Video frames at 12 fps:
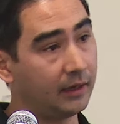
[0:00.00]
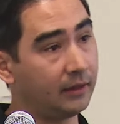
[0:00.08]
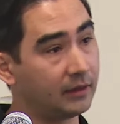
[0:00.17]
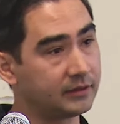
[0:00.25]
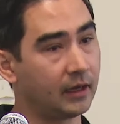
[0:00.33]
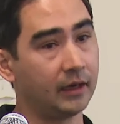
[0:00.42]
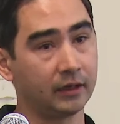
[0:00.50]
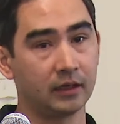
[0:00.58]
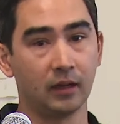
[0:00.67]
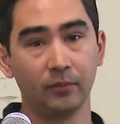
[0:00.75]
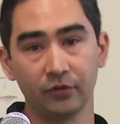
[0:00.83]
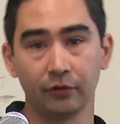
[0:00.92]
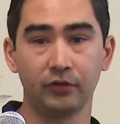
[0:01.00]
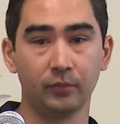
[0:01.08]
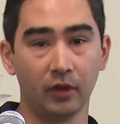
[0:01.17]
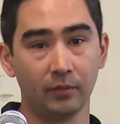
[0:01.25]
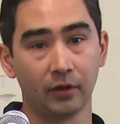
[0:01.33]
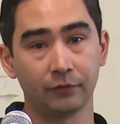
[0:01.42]
then that data comes off your
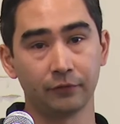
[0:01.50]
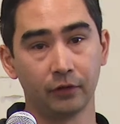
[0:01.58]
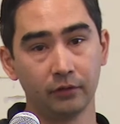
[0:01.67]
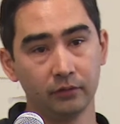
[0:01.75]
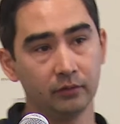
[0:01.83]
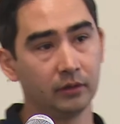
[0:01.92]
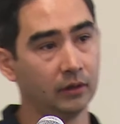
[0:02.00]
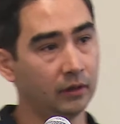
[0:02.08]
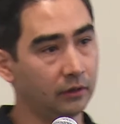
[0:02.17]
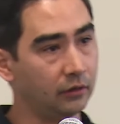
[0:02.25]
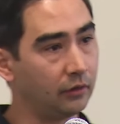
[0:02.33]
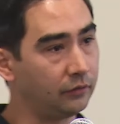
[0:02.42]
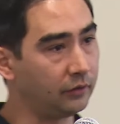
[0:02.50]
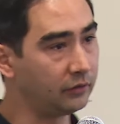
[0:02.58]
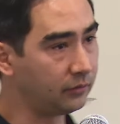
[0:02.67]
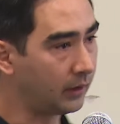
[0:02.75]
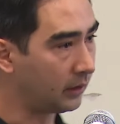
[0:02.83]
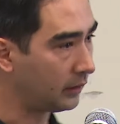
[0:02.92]
mobile phone, goes into our